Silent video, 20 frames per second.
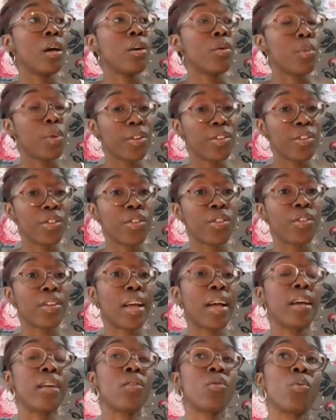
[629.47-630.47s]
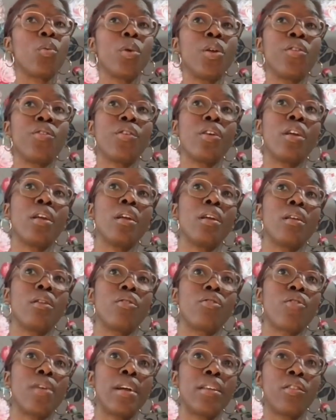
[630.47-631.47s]
Russian size, which
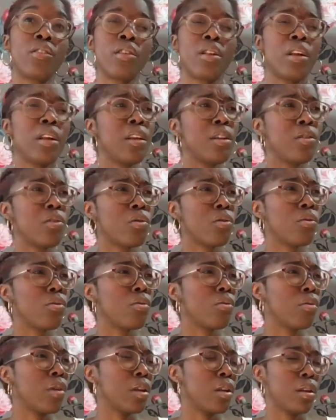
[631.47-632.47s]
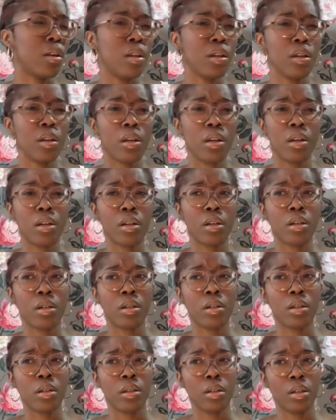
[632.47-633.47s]
translates to, I think,
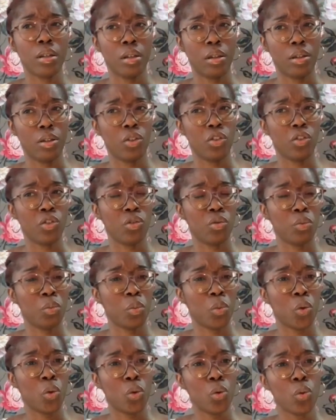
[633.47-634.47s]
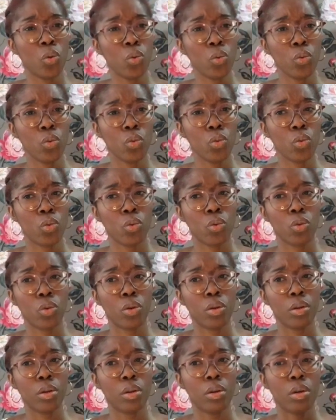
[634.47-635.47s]
small,
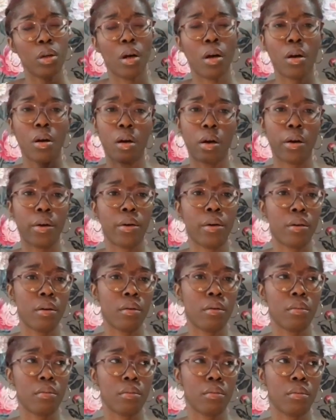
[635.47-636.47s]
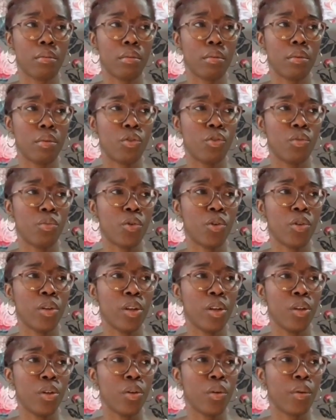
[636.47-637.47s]
R, small
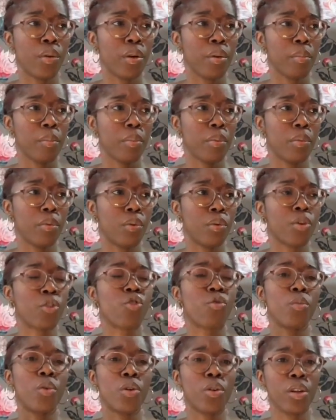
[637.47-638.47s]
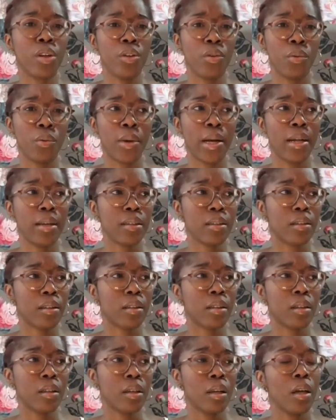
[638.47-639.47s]
in Europe or small in
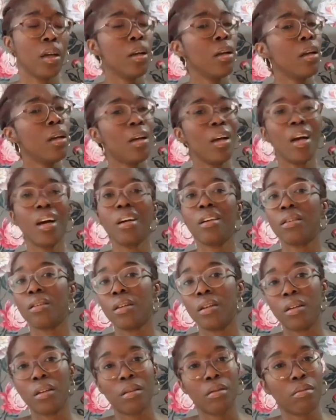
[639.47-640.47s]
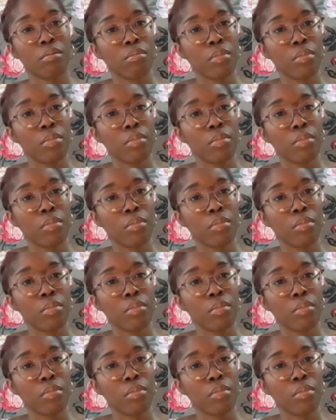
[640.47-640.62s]
US. I don't know.